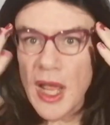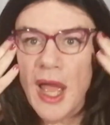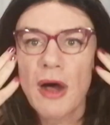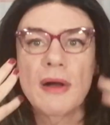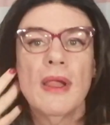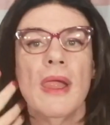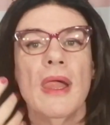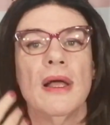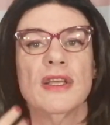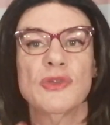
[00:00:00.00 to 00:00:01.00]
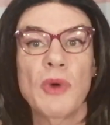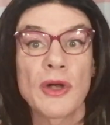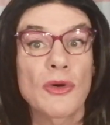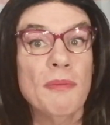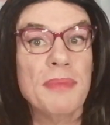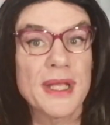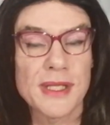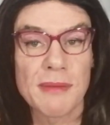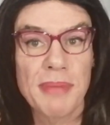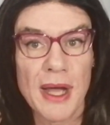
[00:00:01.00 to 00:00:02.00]
Now, there's one called
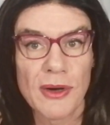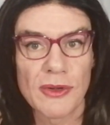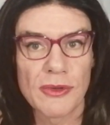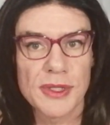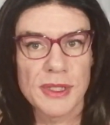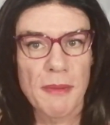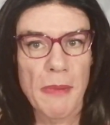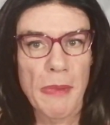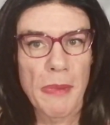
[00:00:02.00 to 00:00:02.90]
Pits and Perils.